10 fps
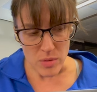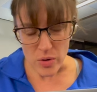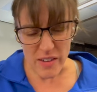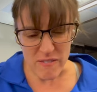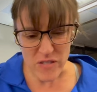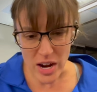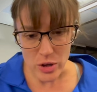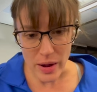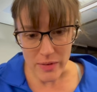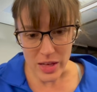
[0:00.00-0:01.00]
Okay, fine, you
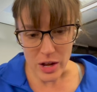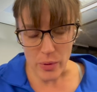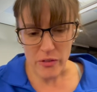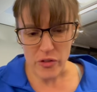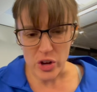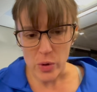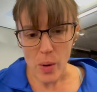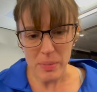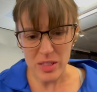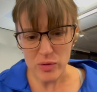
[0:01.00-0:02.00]
had that going for you.
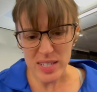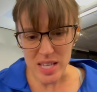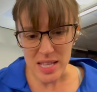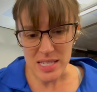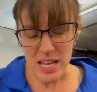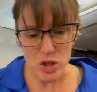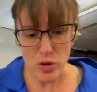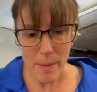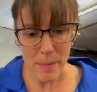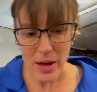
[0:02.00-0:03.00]
But the rest of this is
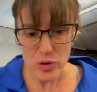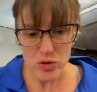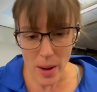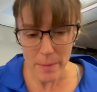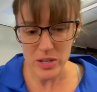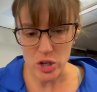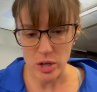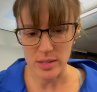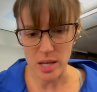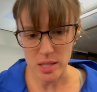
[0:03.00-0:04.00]
crap. How do you not mention
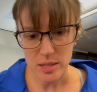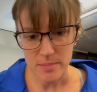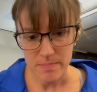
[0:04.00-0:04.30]
card slots?